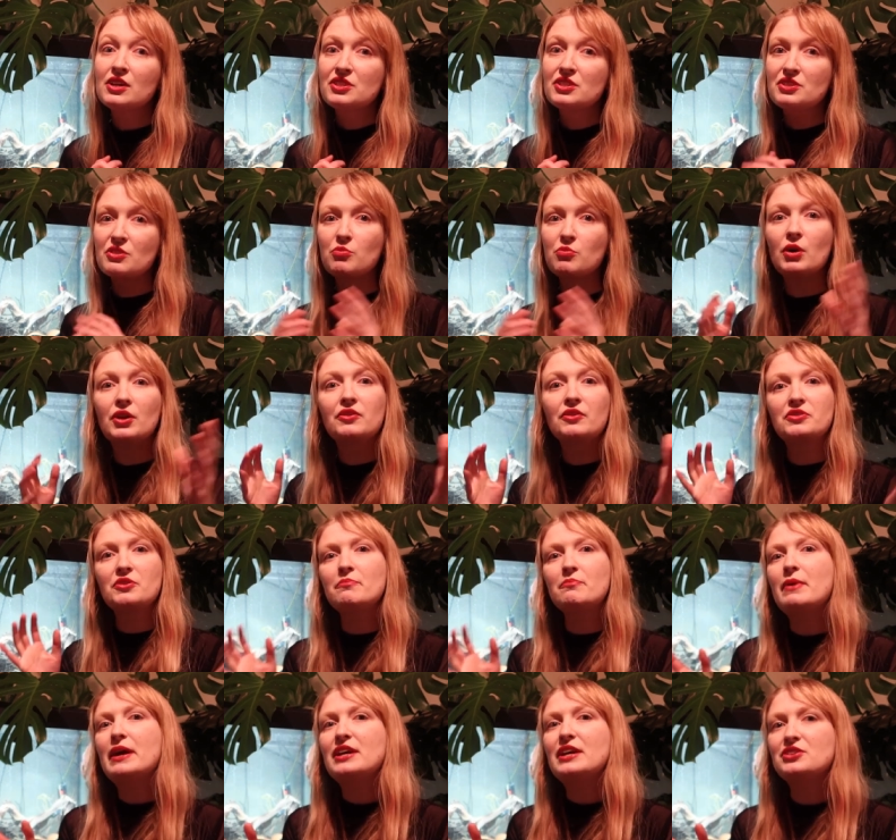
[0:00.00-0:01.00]
So one of
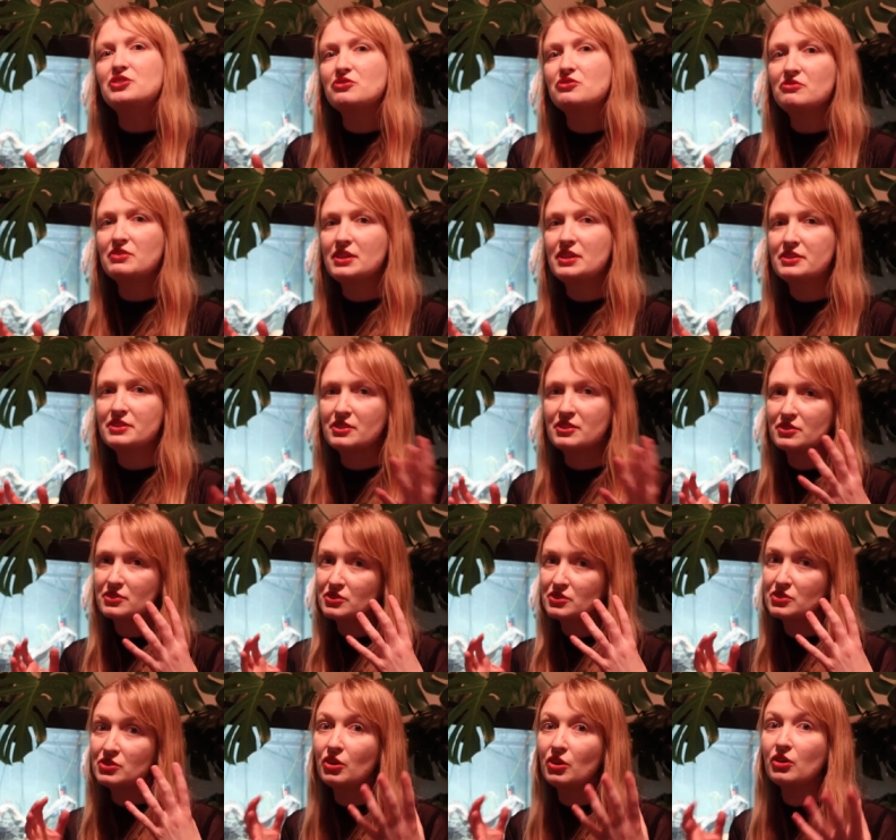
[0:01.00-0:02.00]
the major reasons